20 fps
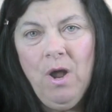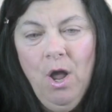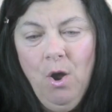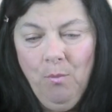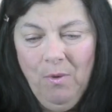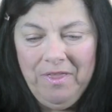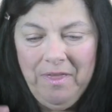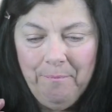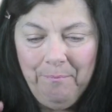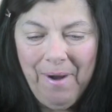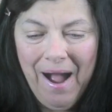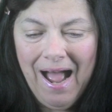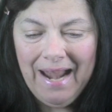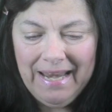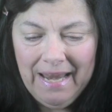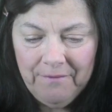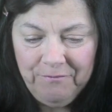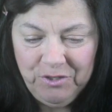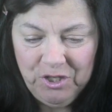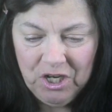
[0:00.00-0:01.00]
where the
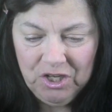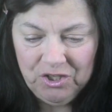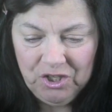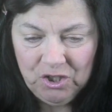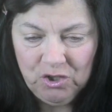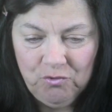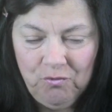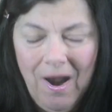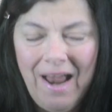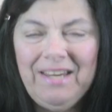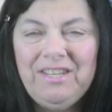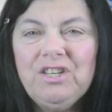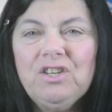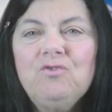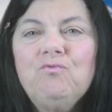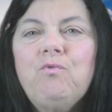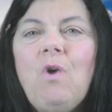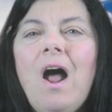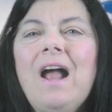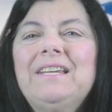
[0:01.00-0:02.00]
body of Jesus Christ
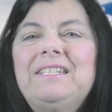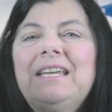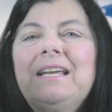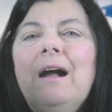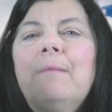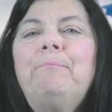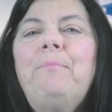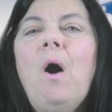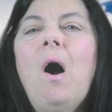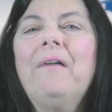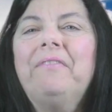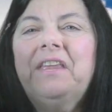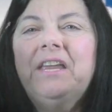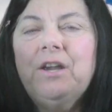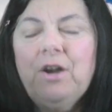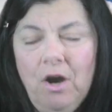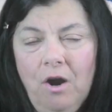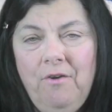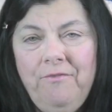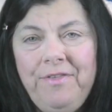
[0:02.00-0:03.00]
is rising up on
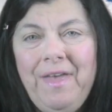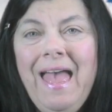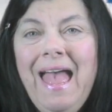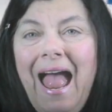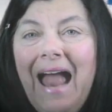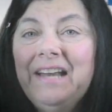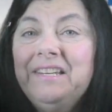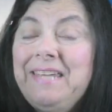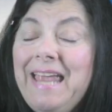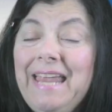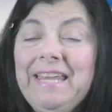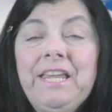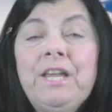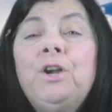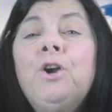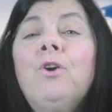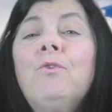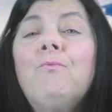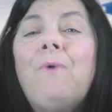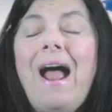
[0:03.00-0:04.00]
the earth and taking
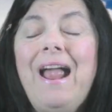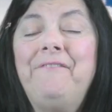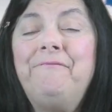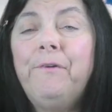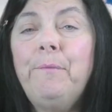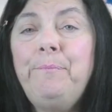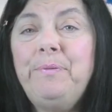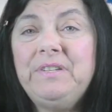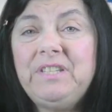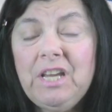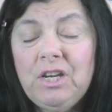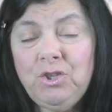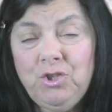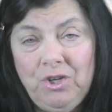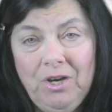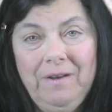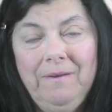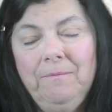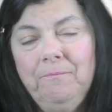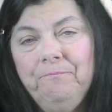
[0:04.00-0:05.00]
her rightful
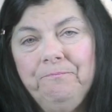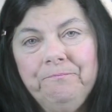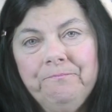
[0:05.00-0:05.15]
position.